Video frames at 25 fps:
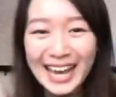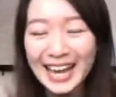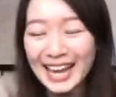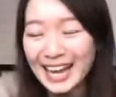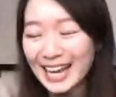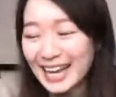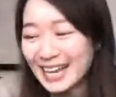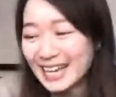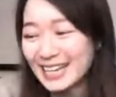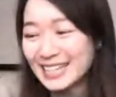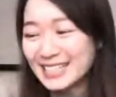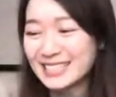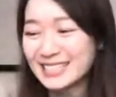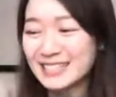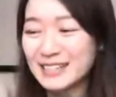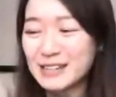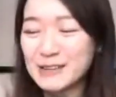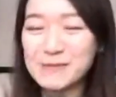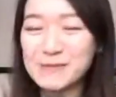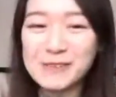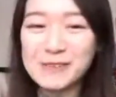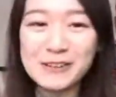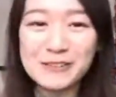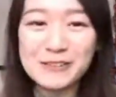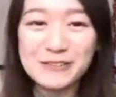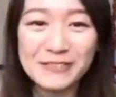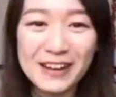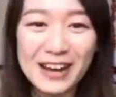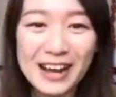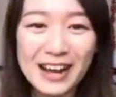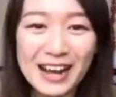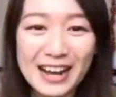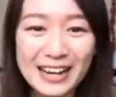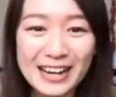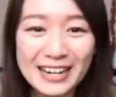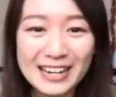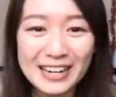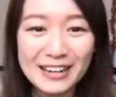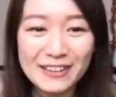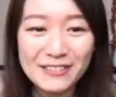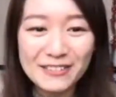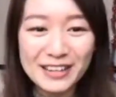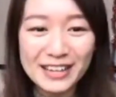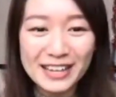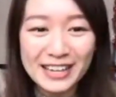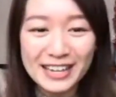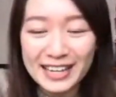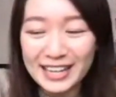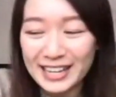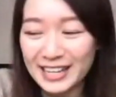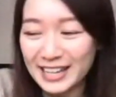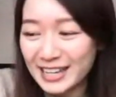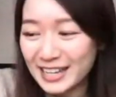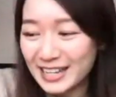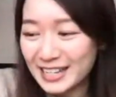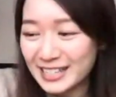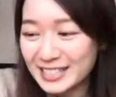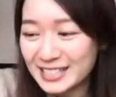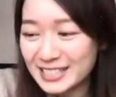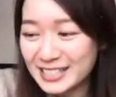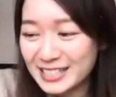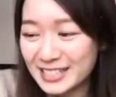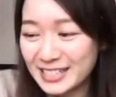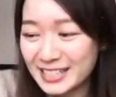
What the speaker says: Snow profile! Love it!